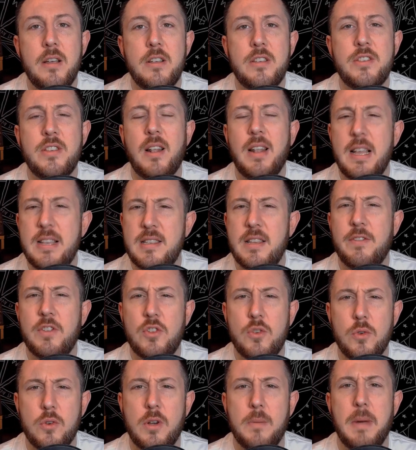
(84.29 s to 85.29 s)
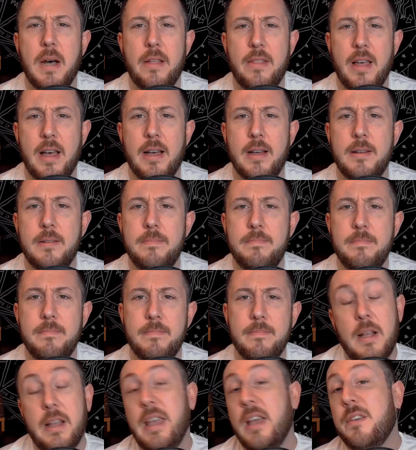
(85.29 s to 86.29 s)
So let's have a talk about that.
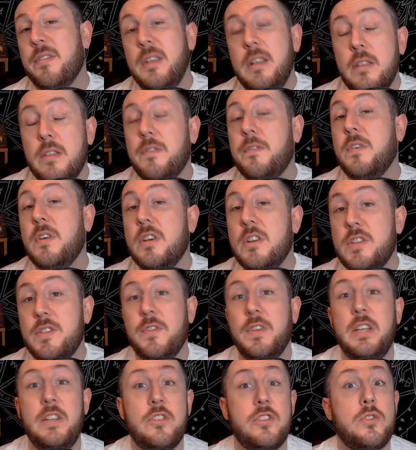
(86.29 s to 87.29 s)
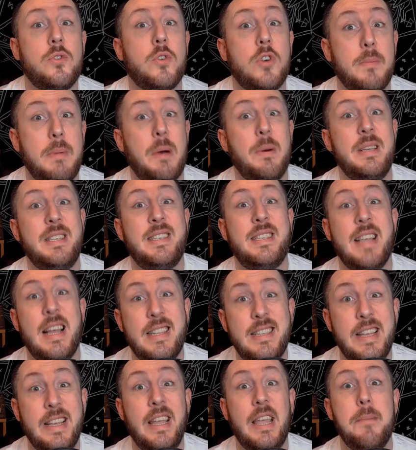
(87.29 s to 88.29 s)
Okay, I think the first thing to talk about is
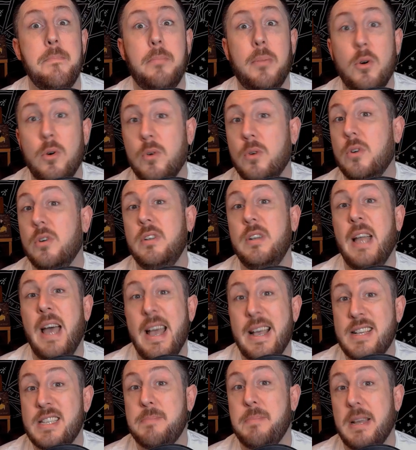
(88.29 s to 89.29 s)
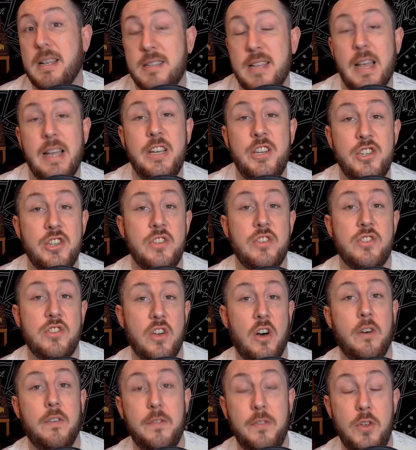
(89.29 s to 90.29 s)
setting important expectations
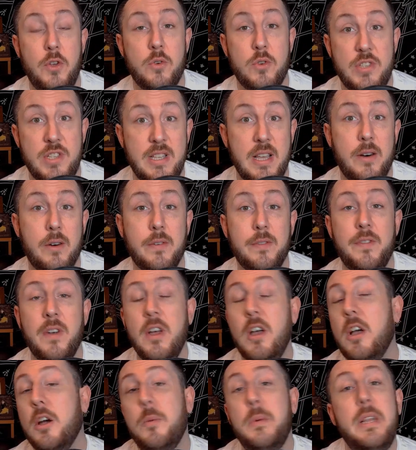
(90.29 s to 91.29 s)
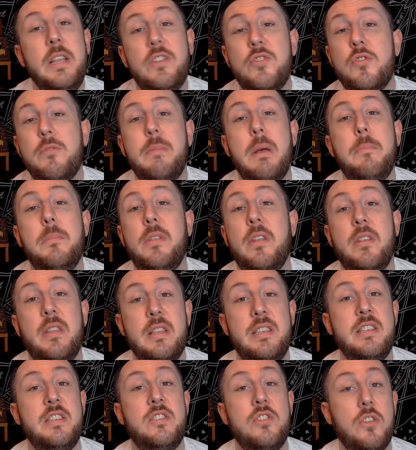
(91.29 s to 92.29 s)
of yourself. We need to remember that
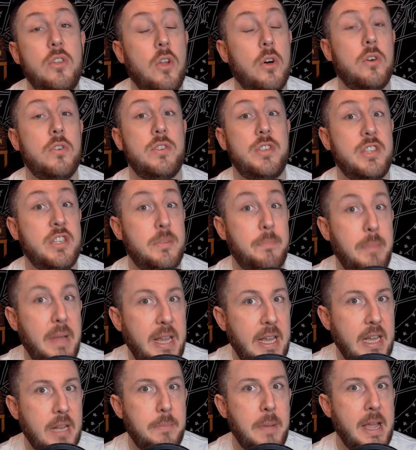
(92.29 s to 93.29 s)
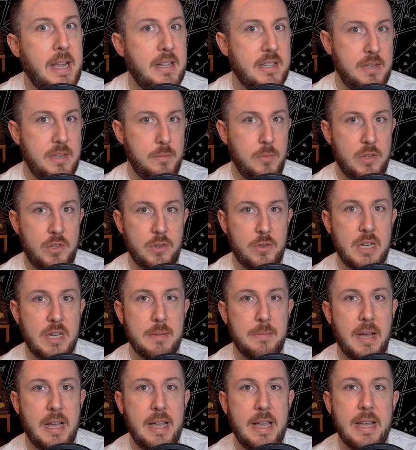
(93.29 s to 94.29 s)
this is not speed painting we're talking
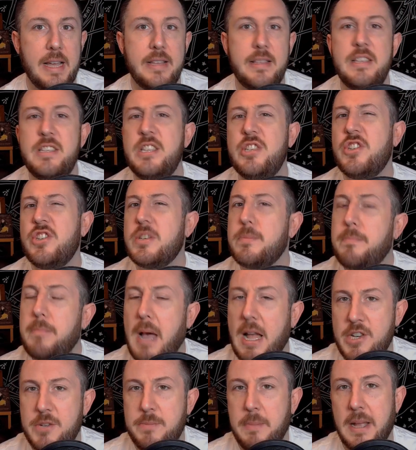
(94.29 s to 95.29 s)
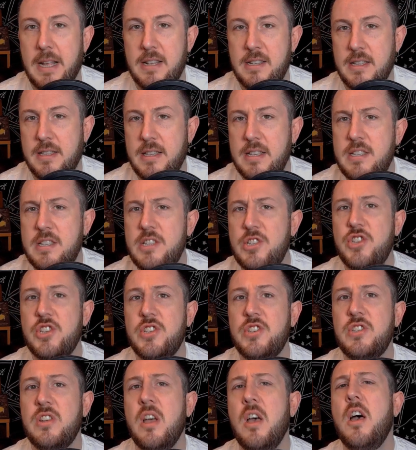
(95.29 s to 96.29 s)
about here. This is just batch painting. This is
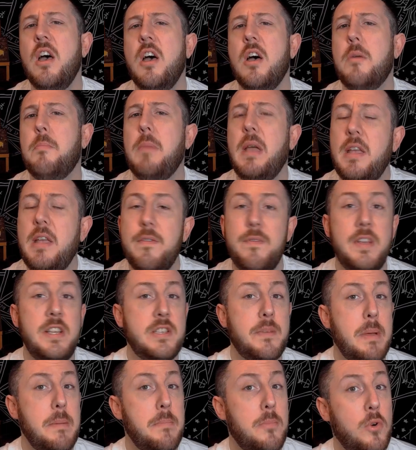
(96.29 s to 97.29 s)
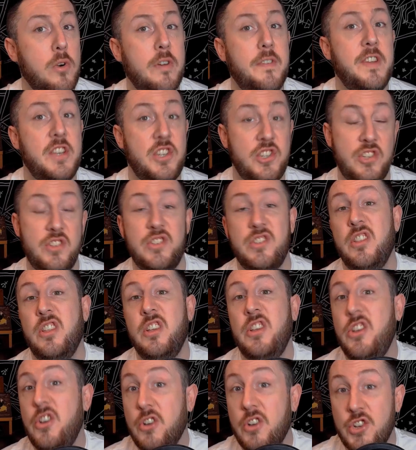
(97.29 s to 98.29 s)
just making things a bit more efficient so
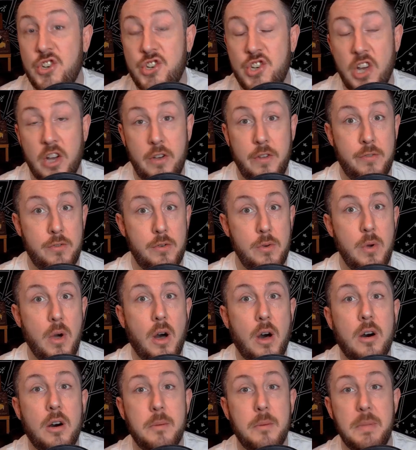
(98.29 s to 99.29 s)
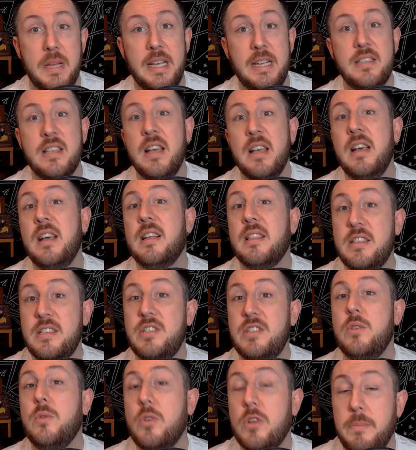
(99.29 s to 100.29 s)
that you can chug through armies. There's
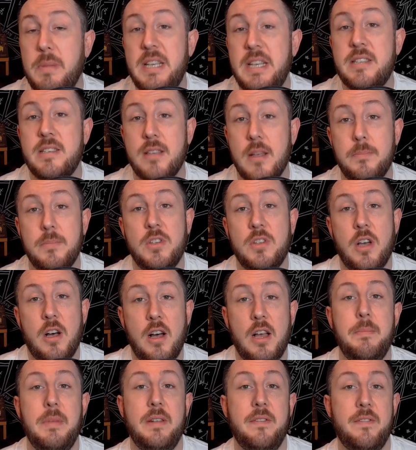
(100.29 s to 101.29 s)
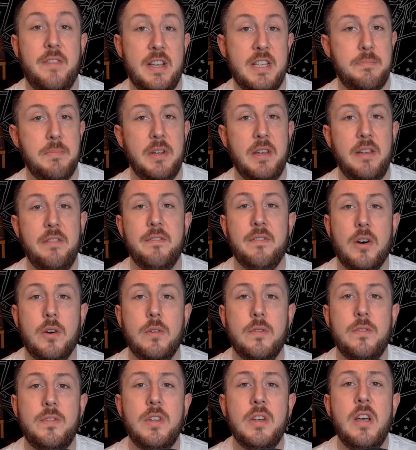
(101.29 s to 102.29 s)
still going to be some time investment
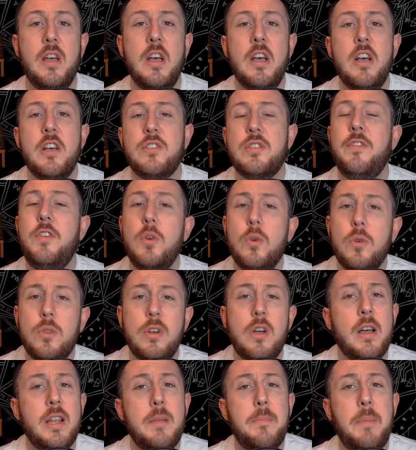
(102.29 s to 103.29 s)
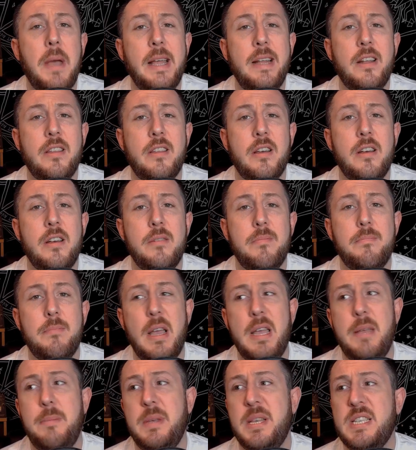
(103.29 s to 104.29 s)
involved. So if you're the kind of painter that
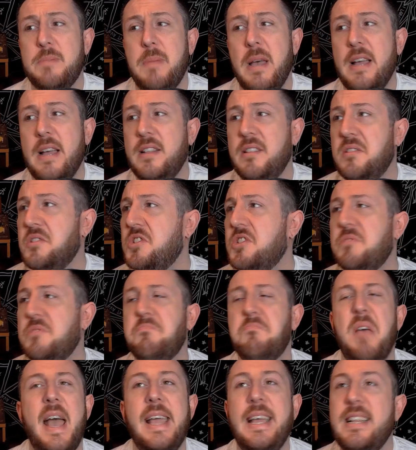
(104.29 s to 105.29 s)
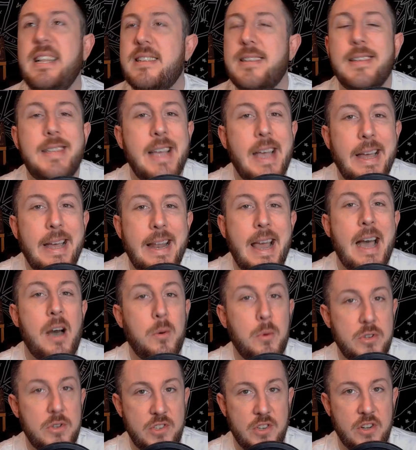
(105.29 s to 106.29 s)
maybe spends 8 to 10
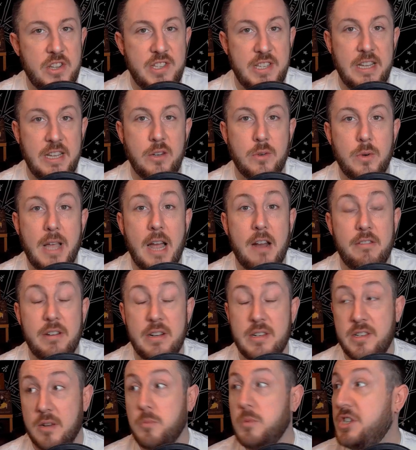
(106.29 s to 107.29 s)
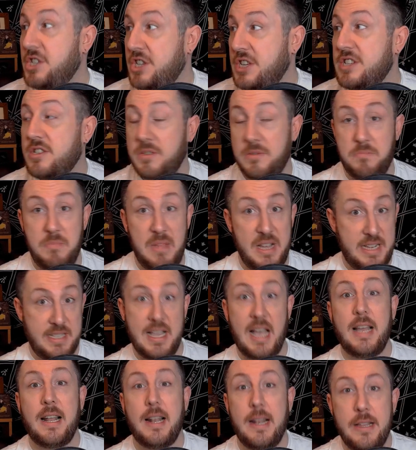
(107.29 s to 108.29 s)
hours on a single character, which is
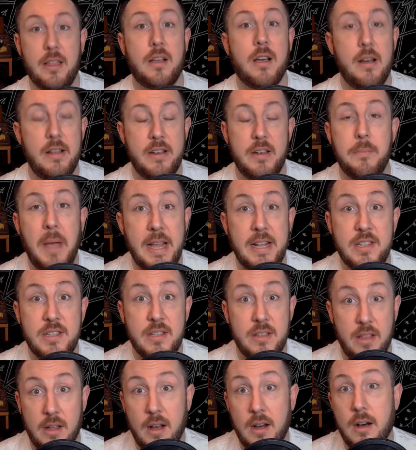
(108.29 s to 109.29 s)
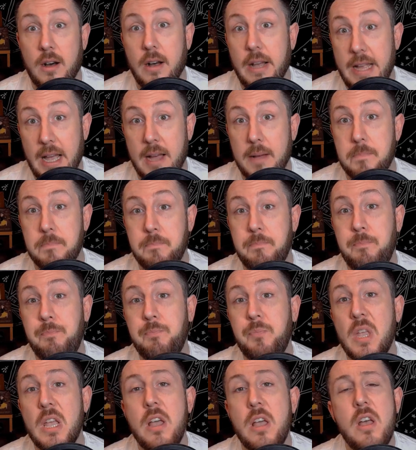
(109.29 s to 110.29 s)
exactly the kind of painter that I am,
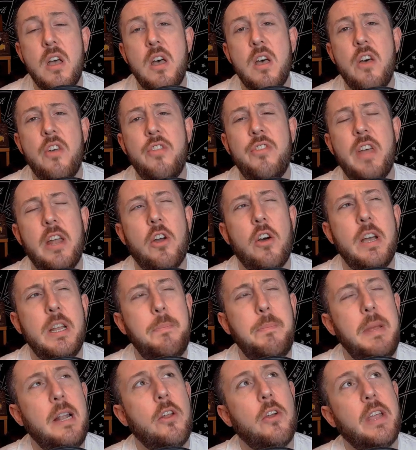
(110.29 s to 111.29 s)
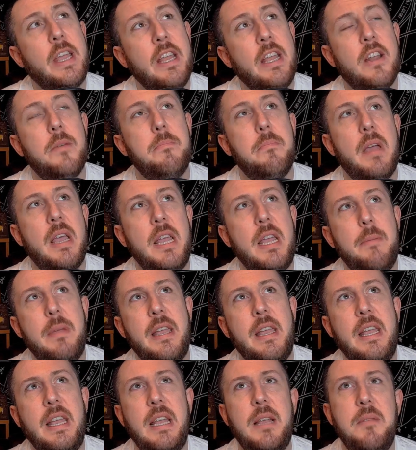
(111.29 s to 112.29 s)
then I'd be looking at
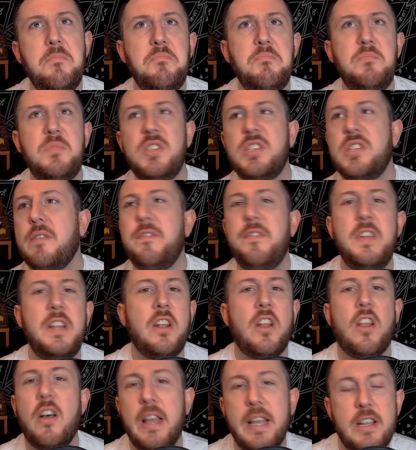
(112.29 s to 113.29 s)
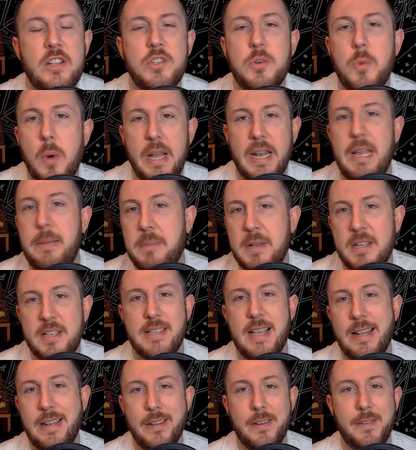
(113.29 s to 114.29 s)
maybe something like
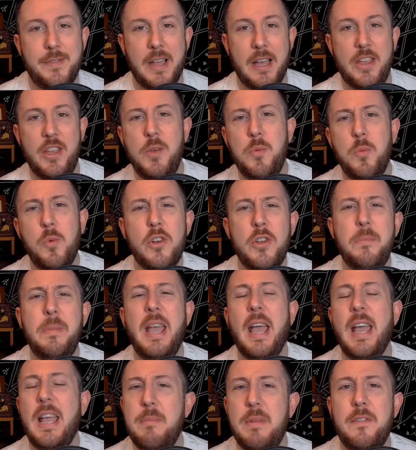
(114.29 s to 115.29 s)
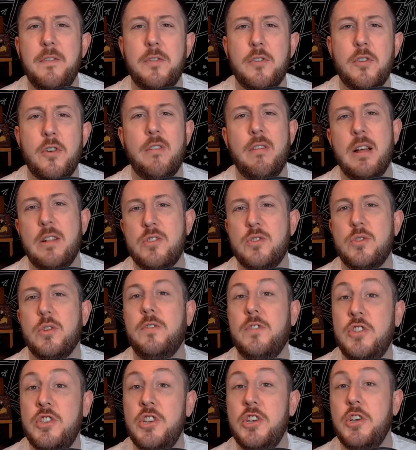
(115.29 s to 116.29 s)
20% of that. You want to be aiming for around sort
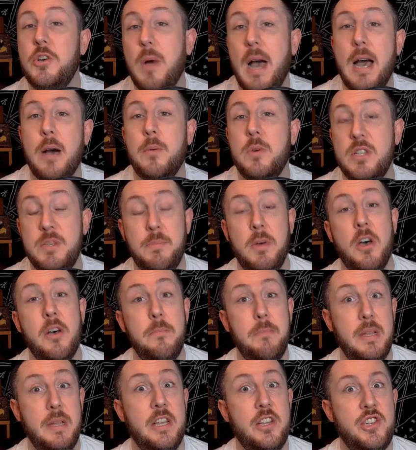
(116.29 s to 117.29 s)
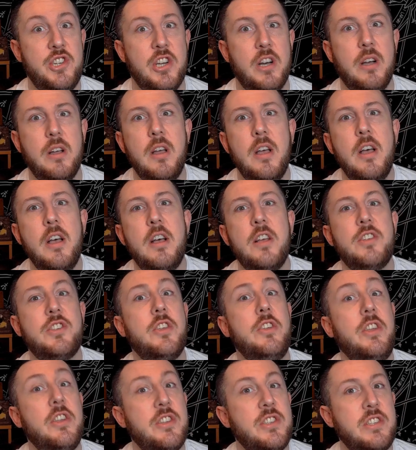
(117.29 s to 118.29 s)
of 2 hours per miniature.
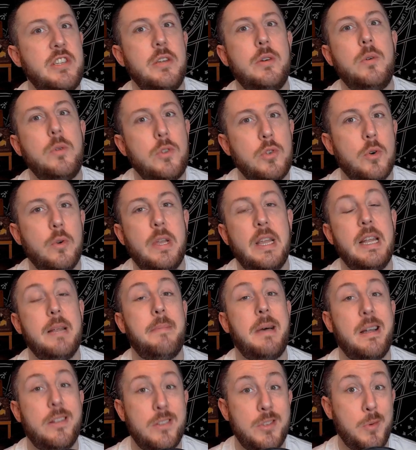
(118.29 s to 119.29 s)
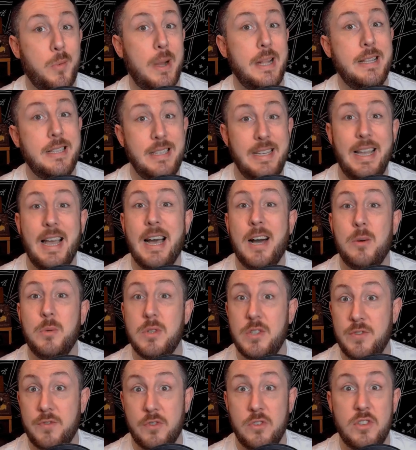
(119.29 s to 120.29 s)
So you're still talking about 20
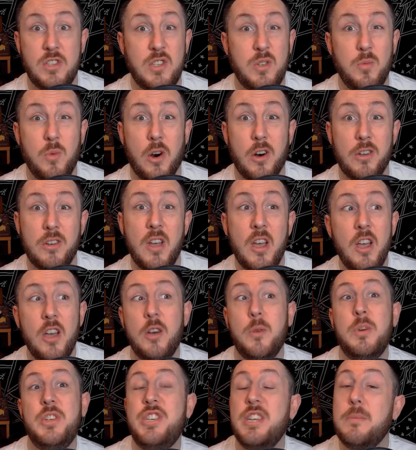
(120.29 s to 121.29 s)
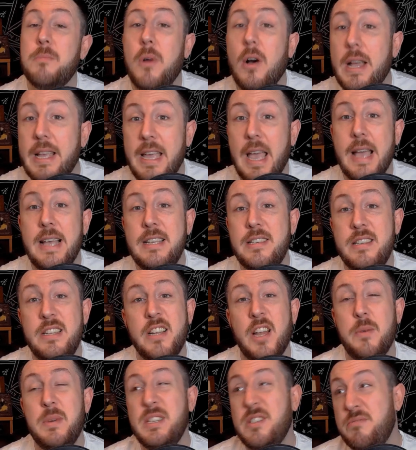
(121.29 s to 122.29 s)
hours for a squad, which in my case, you
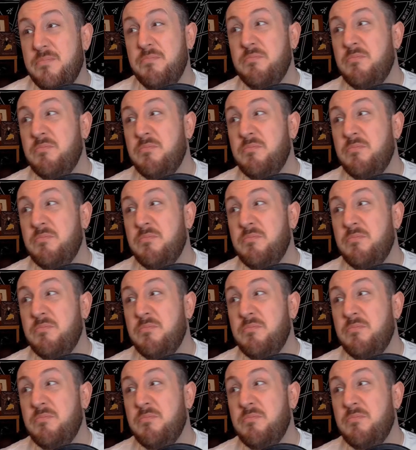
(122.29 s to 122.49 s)
know, is